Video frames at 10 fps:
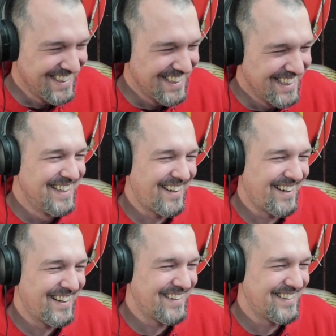
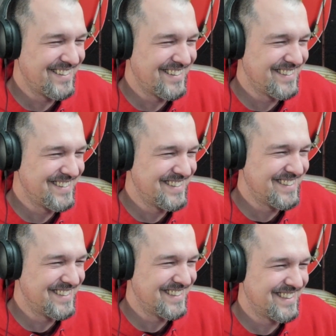Oh, shit.
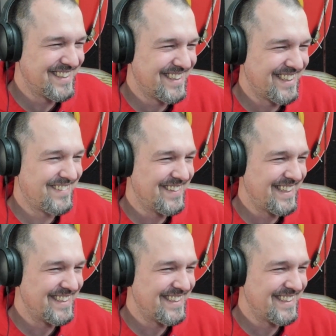That was great.